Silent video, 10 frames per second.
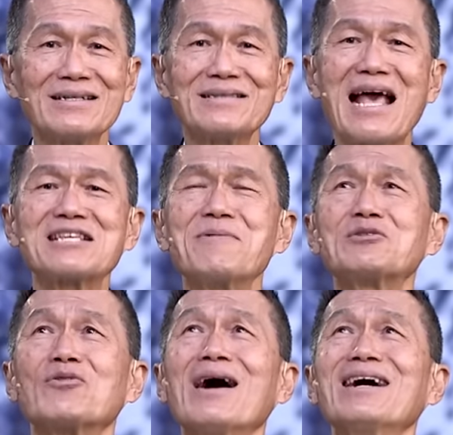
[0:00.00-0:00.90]
Thanks be
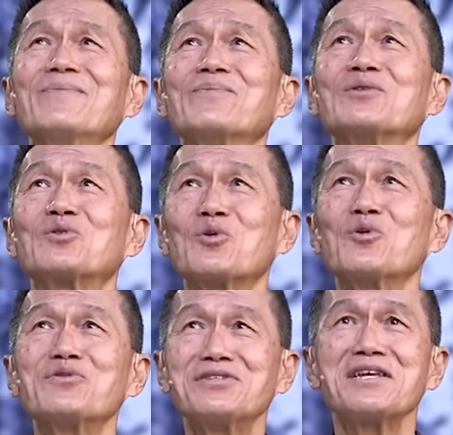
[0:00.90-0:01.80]
to God,
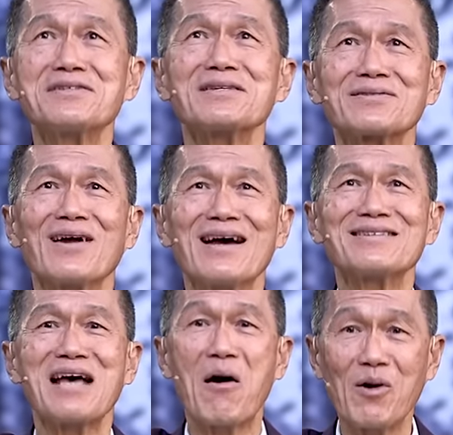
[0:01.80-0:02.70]
through Jesus
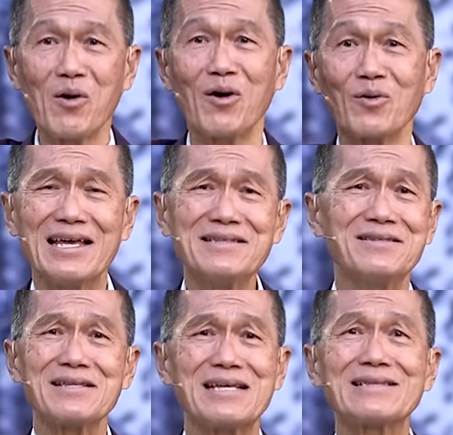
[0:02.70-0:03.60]
Christ our Lord. He
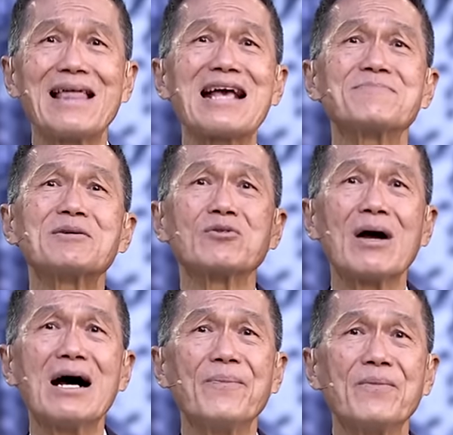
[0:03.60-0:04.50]
did not say, thanks be to
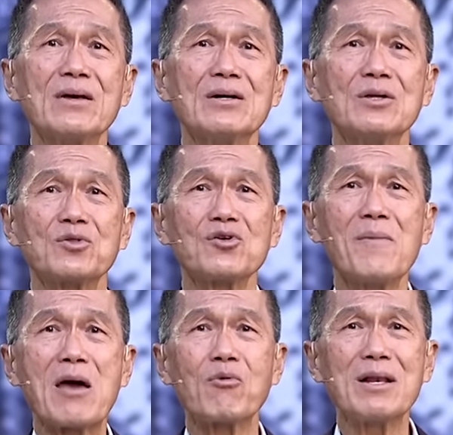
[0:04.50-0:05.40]
God, through
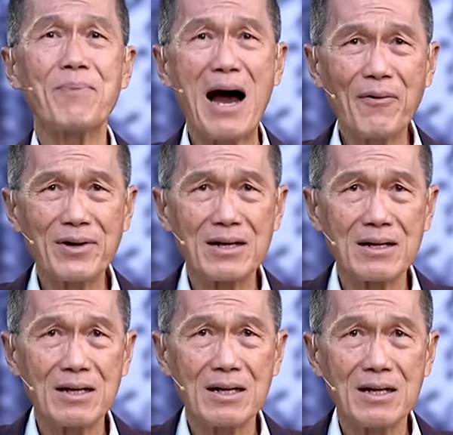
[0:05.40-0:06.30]
my willpower,
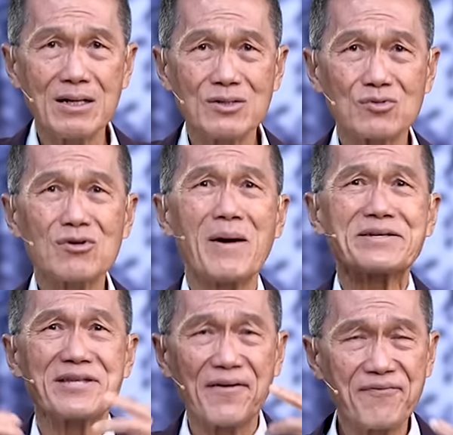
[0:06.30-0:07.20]
through my
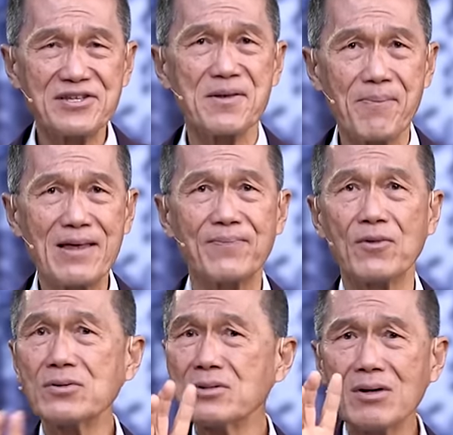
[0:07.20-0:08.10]
self-discipline.
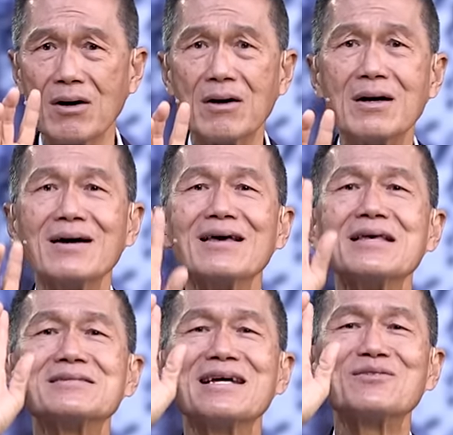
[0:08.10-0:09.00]
No, no, no.
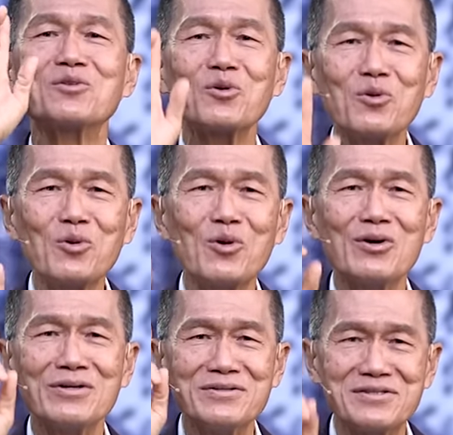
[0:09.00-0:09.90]
He said, through
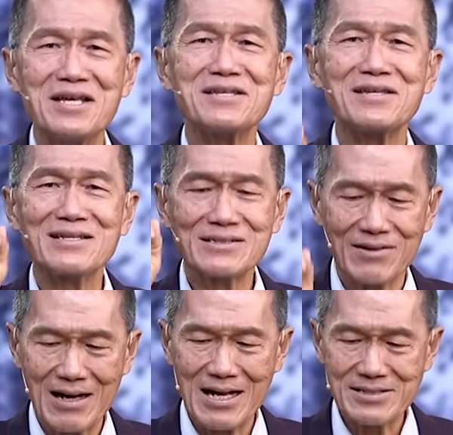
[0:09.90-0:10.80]
Jesus
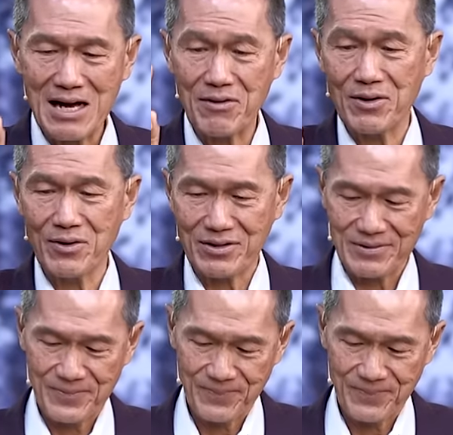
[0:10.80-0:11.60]
Christ our Lord.